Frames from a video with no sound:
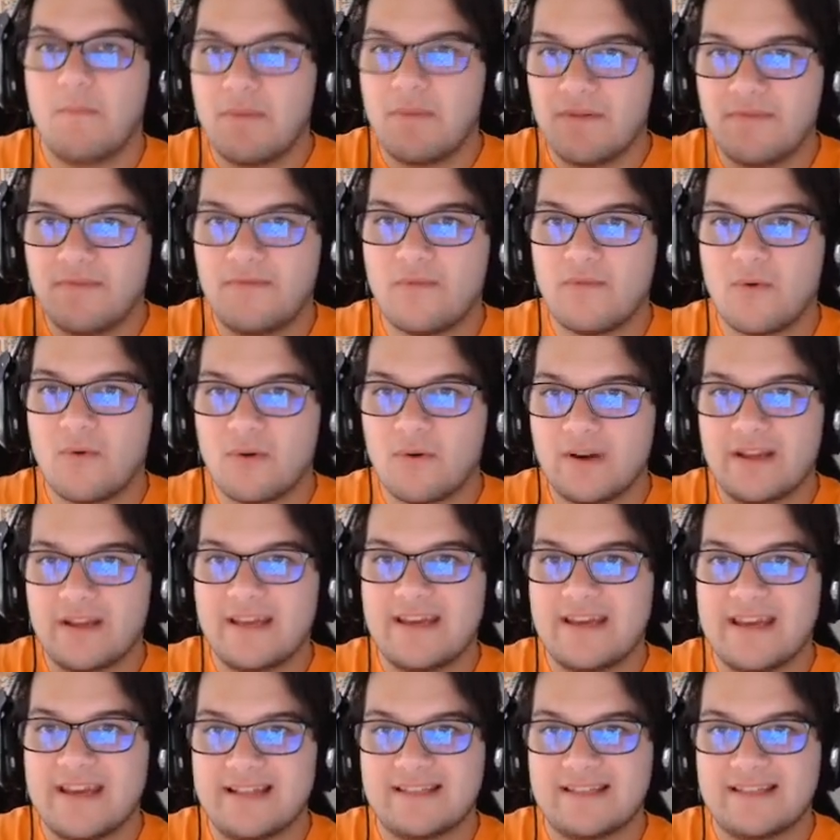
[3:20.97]
before
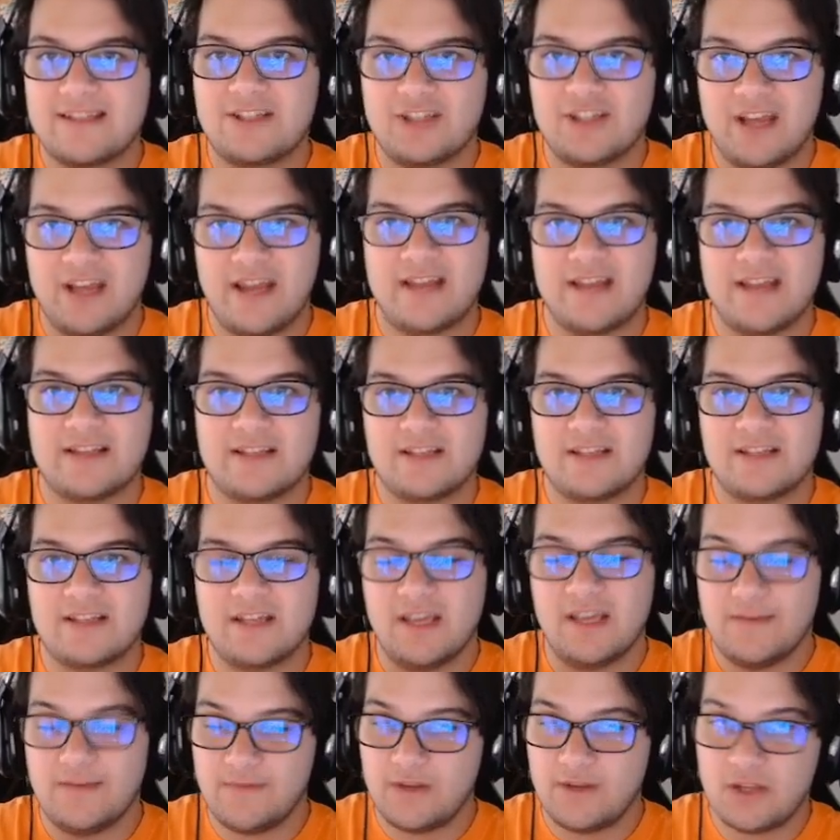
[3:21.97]
he gets a chance to
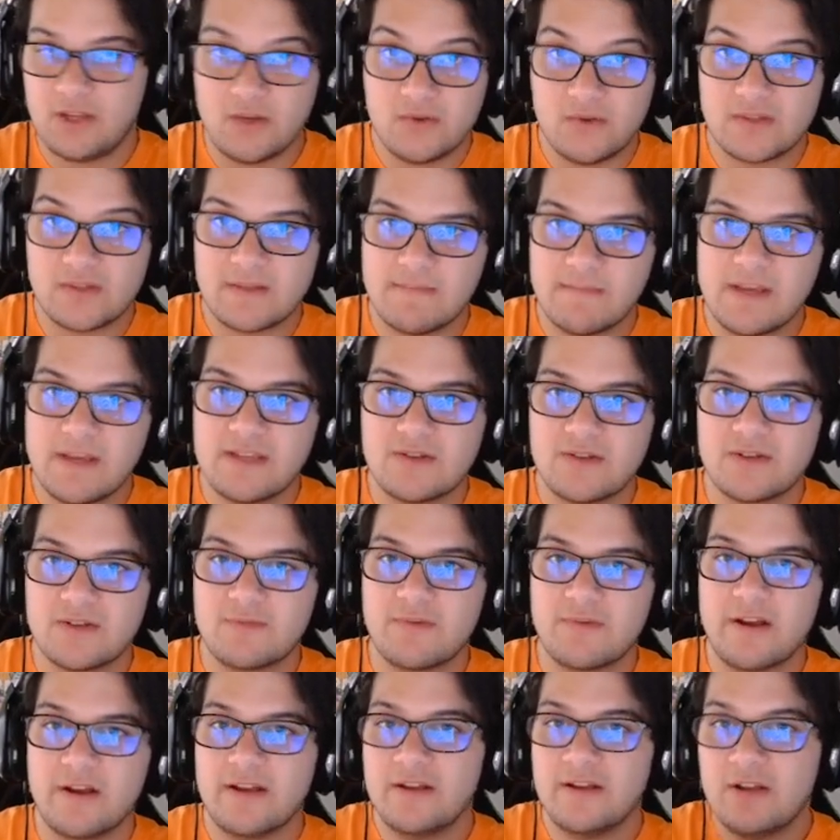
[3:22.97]
even use the missile
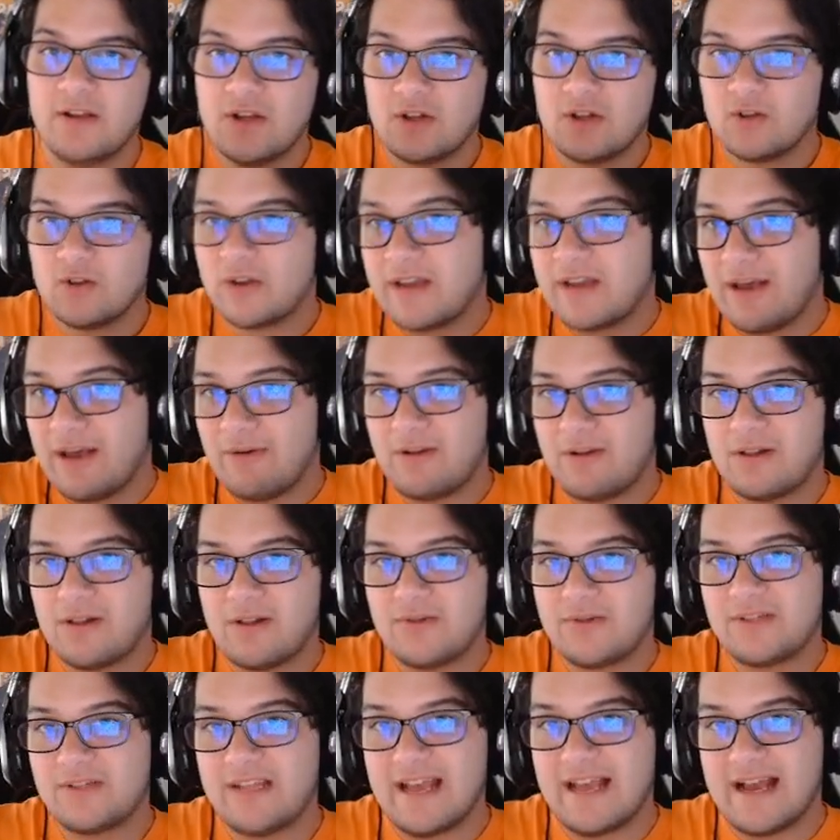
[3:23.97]
spray. Look how
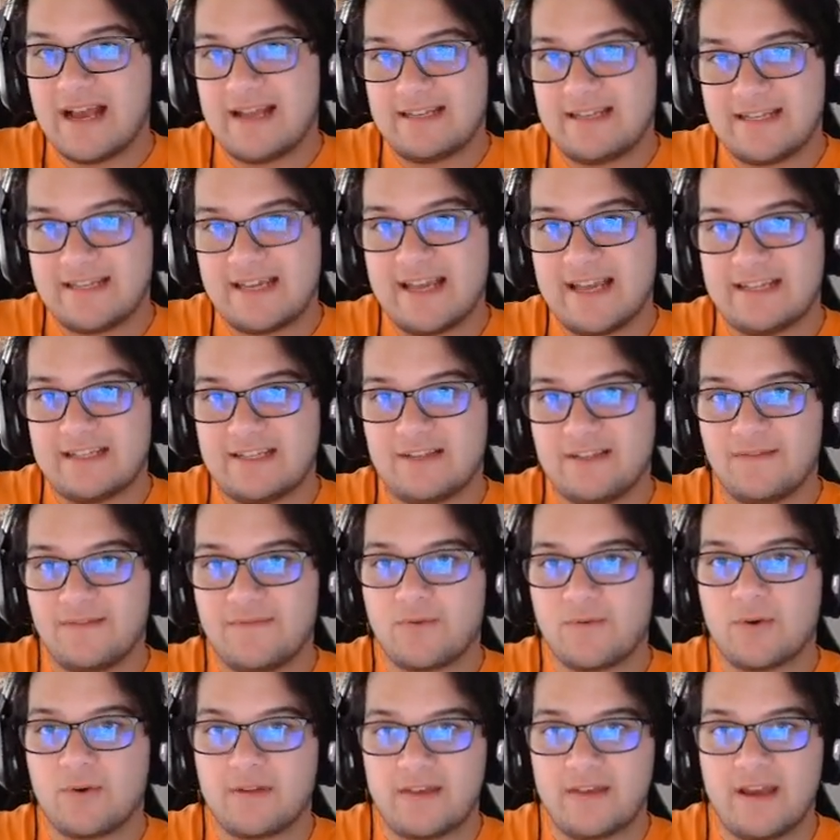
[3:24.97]
close he had to get to the
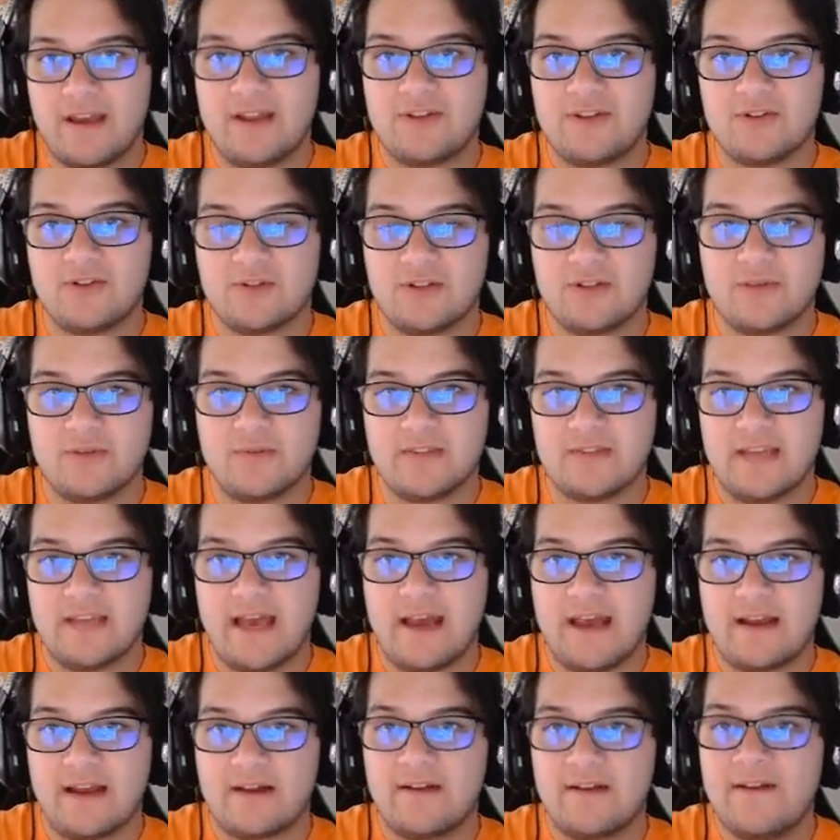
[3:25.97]
fourth angel to
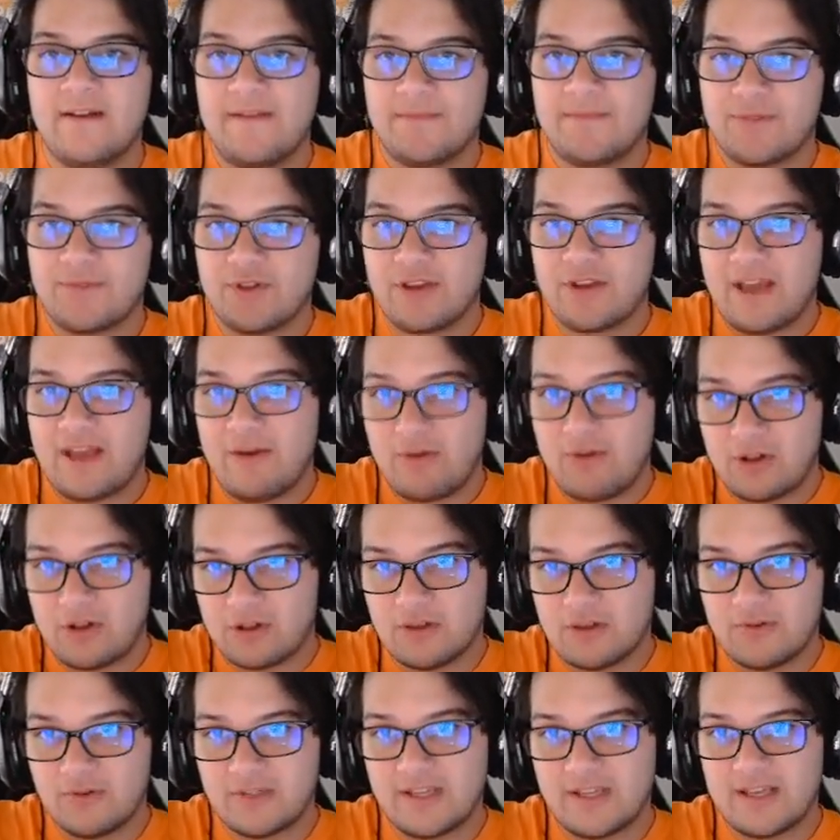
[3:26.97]
attack. Look how
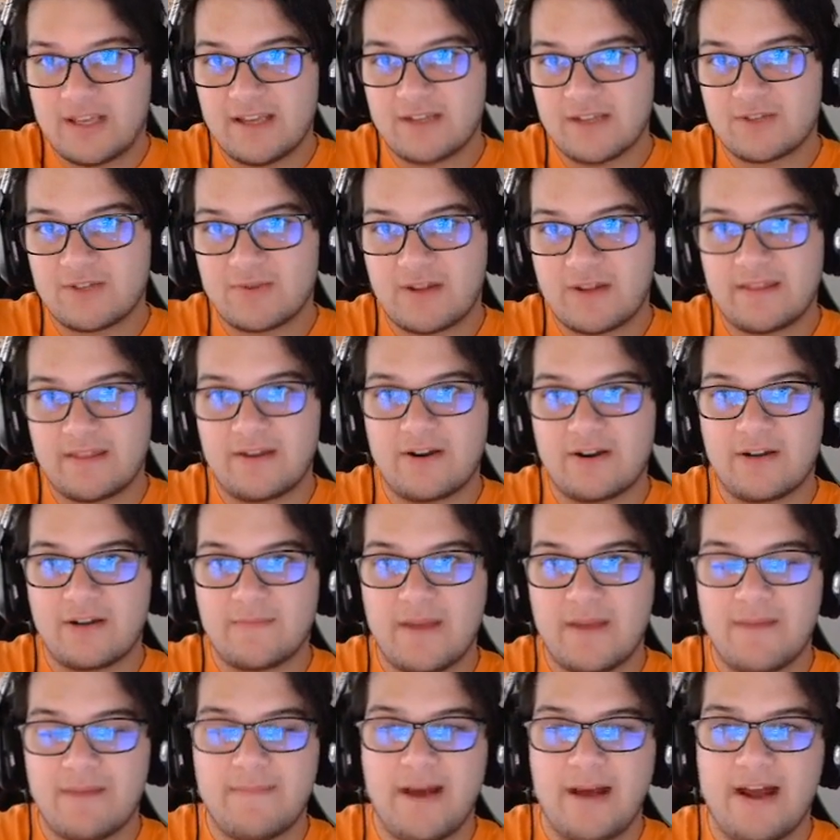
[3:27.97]
close he is right there to
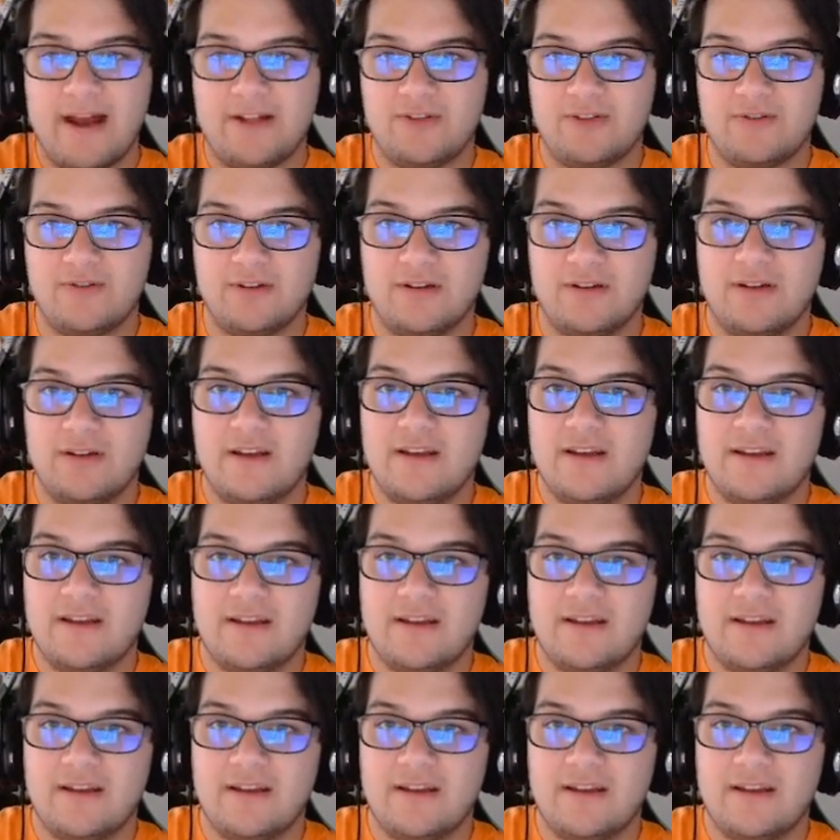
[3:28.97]
my Batra.